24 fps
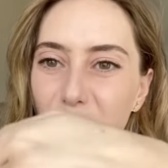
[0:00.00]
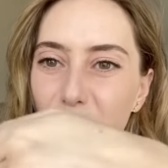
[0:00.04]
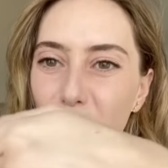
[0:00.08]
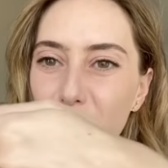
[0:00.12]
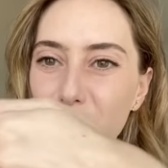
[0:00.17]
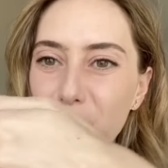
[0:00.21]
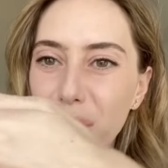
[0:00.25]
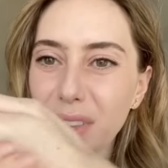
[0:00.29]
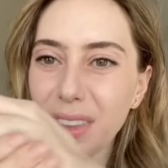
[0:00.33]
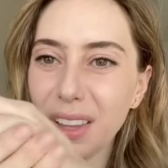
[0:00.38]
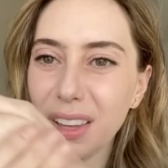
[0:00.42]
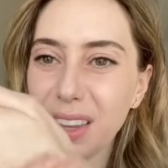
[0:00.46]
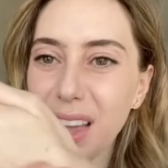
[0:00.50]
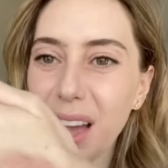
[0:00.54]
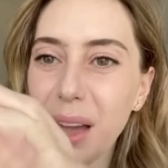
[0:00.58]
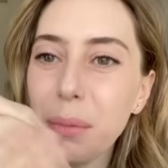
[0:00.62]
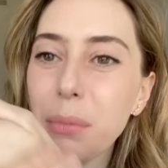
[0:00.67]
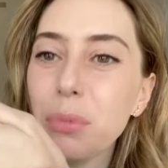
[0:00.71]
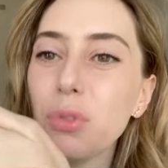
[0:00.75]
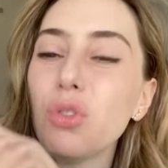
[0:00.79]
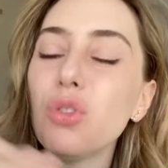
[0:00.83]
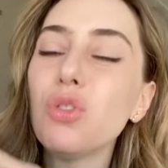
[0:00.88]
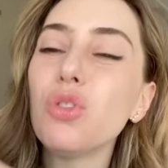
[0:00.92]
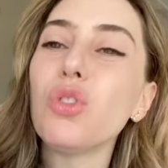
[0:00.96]
like
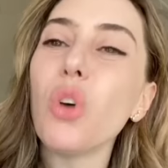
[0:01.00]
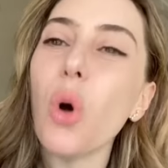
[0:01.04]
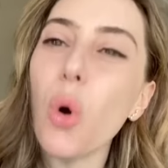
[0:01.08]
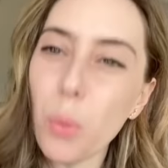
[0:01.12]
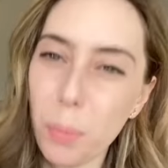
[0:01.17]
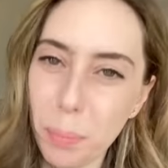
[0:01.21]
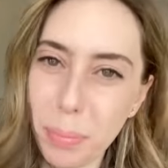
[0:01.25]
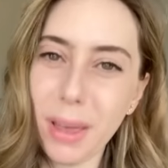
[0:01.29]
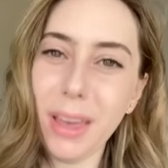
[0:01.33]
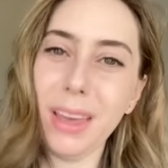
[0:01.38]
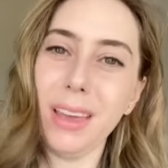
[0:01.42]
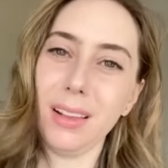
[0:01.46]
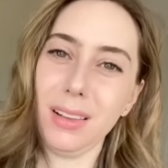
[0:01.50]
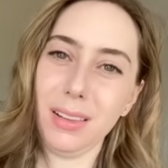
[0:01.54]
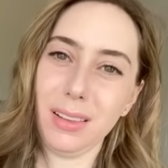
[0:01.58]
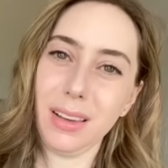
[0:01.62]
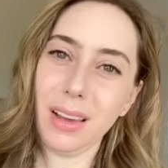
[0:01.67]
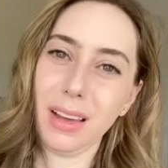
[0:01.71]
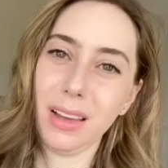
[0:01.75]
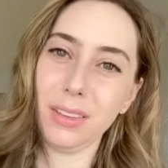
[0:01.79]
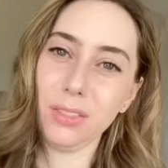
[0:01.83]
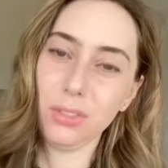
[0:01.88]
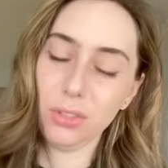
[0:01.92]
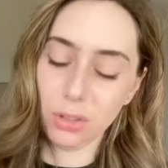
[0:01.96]
I'm so pale,
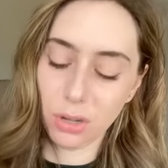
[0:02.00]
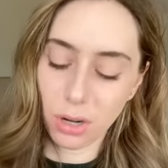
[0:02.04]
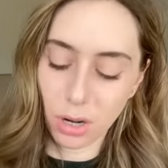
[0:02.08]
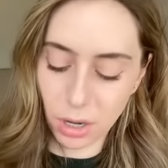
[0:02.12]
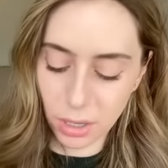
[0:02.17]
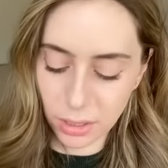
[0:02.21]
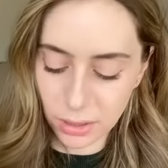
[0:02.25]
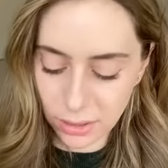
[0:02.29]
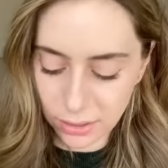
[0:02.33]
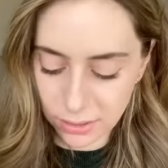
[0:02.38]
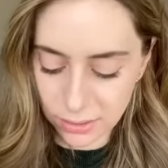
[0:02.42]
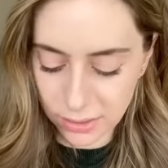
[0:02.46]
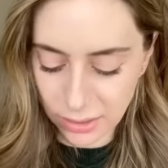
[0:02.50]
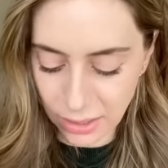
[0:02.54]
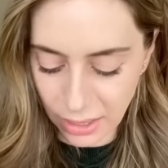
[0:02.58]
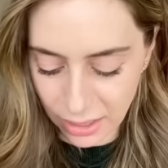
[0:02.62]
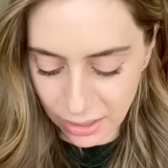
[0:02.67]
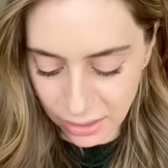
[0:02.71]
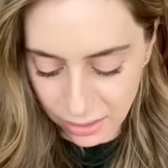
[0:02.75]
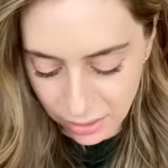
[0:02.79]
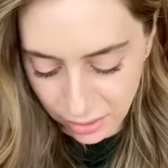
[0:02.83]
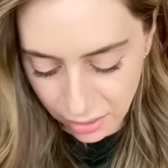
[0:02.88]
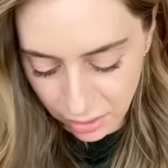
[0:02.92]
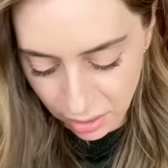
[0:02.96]
guys. You hardly see
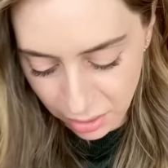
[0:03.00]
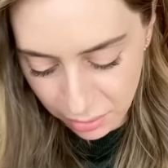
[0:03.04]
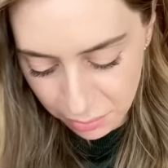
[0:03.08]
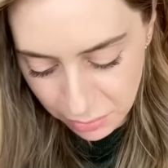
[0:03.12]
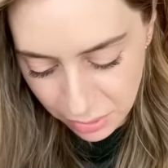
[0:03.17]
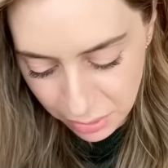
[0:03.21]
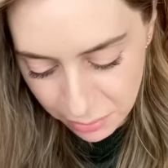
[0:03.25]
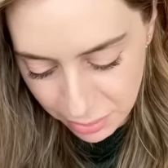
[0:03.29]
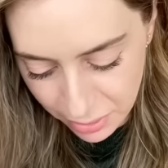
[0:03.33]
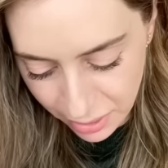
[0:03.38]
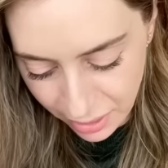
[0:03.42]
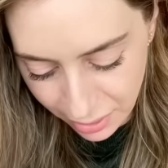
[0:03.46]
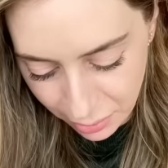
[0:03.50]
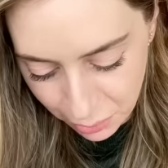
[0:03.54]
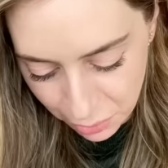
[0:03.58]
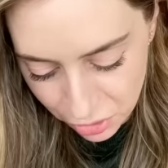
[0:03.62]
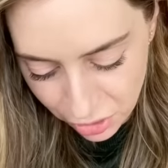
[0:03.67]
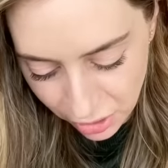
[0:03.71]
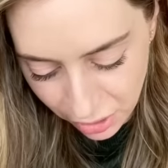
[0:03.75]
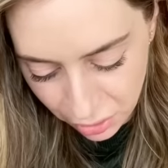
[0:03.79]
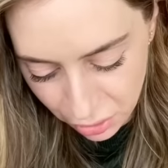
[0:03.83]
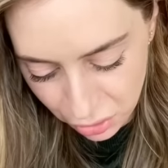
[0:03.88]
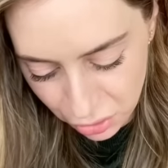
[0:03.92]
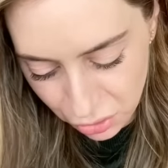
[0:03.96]
anything on me, but I wish
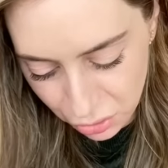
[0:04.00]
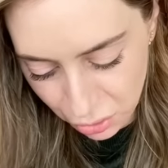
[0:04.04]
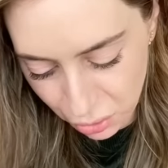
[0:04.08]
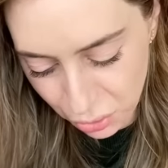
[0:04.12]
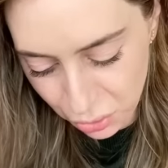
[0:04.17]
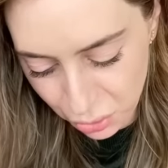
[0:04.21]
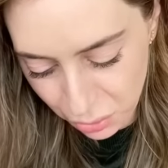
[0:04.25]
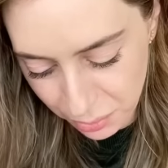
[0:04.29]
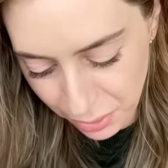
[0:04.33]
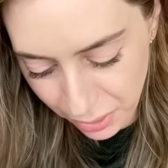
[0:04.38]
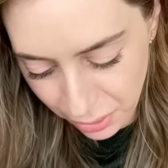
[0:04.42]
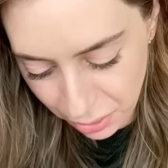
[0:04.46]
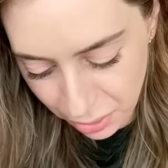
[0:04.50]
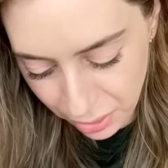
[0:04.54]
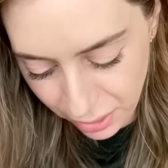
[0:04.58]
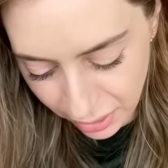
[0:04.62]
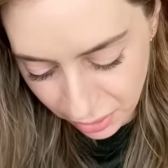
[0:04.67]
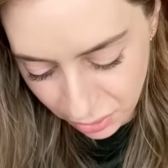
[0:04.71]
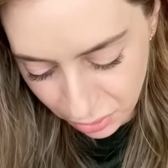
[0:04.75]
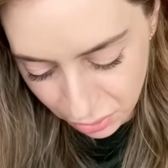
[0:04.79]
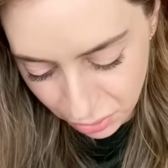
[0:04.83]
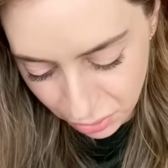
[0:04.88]
I could show you better. I don't know